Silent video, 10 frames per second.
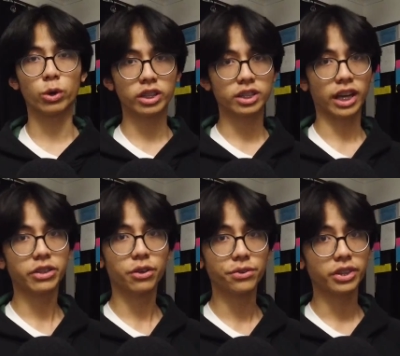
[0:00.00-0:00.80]
A quick
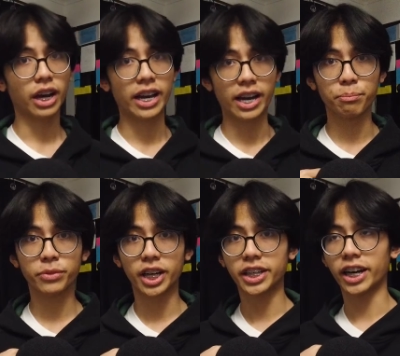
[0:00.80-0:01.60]
side note, I am
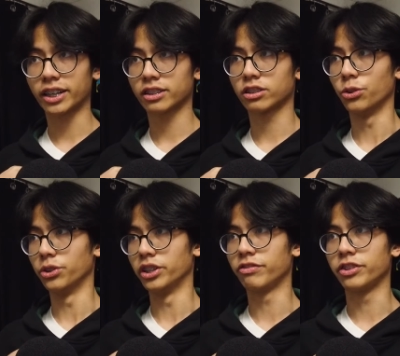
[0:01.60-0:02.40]
Didac,
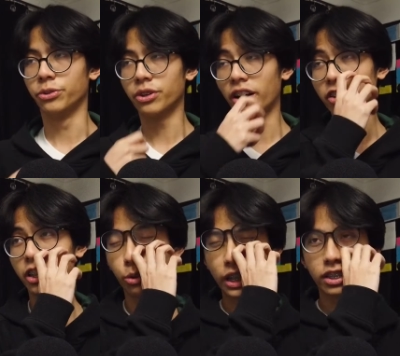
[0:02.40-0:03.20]
so if you do have
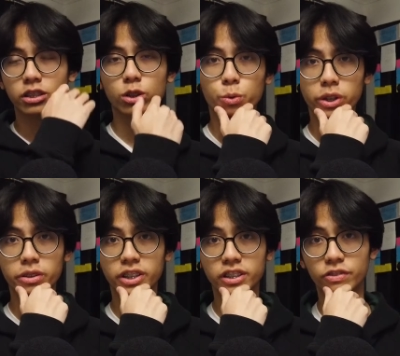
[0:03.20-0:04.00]
any questions or
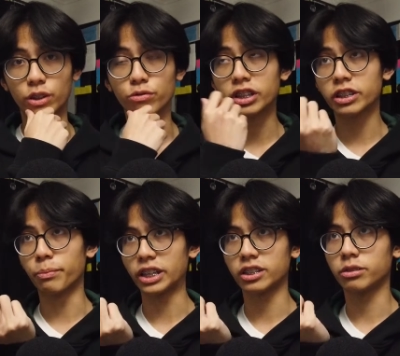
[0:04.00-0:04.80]
queries, feel free to
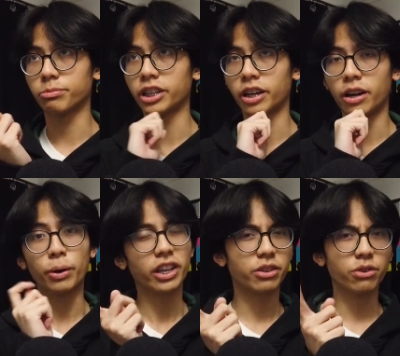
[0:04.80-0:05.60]
message me,
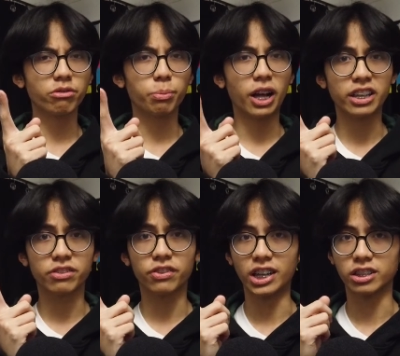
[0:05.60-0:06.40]
but I don't reply
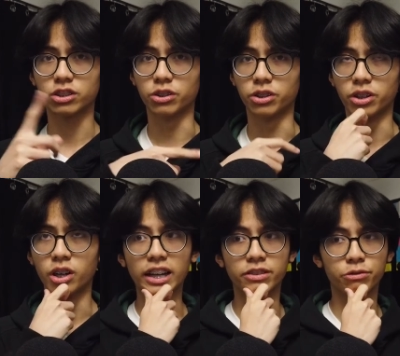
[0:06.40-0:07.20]
as fast, so
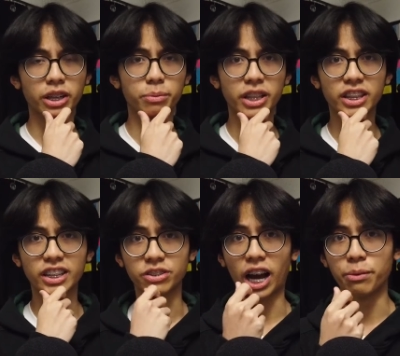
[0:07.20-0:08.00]
I'd recommend
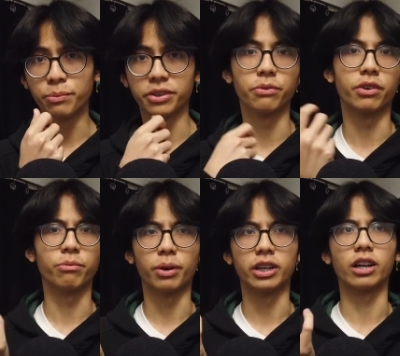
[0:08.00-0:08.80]
that you add me on one
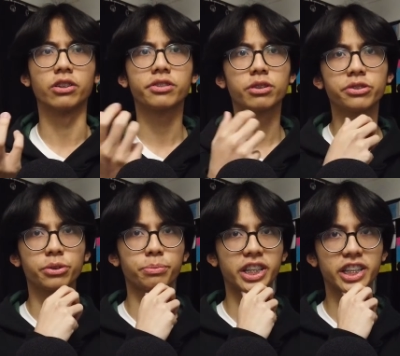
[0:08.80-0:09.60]
of my other
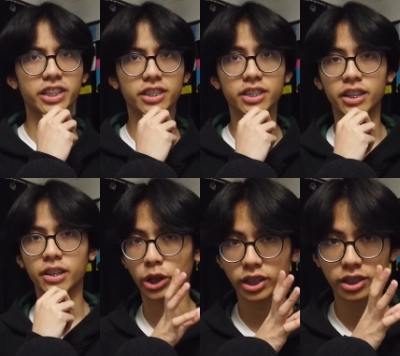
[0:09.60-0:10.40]
social medias.
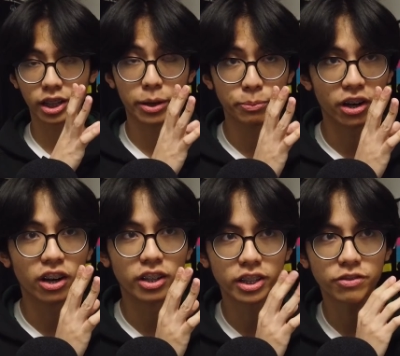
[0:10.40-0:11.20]
Quick disclaimer,
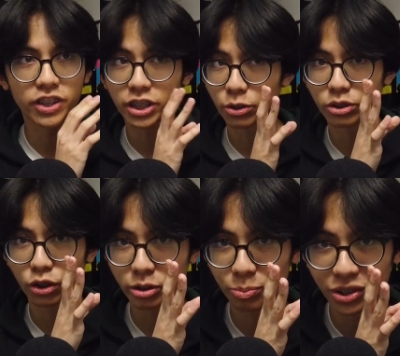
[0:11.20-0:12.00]
this video is
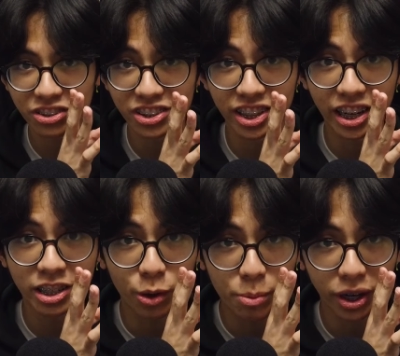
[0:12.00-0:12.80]
not sponsored in
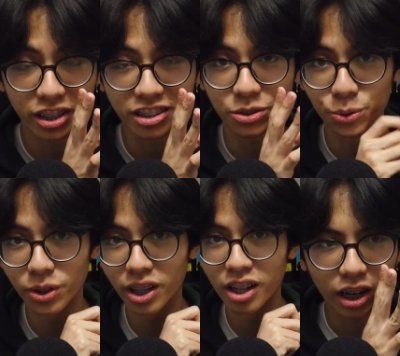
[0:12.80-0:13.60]
any way by the
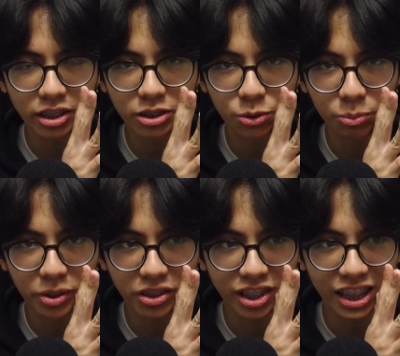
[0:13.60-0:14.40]
school, I just do it
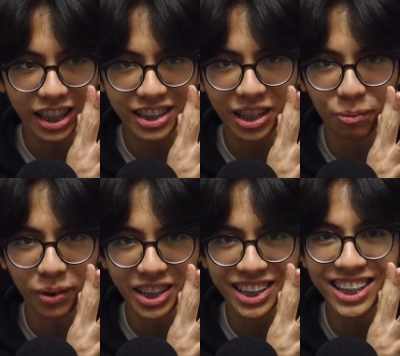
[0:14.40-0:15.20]
because I like to help
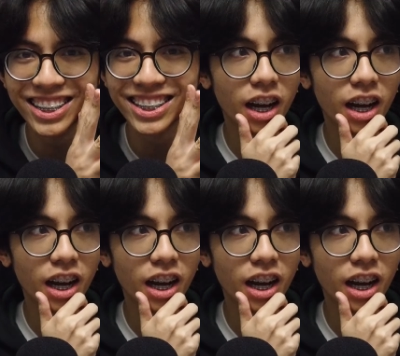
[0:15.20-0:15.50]
others.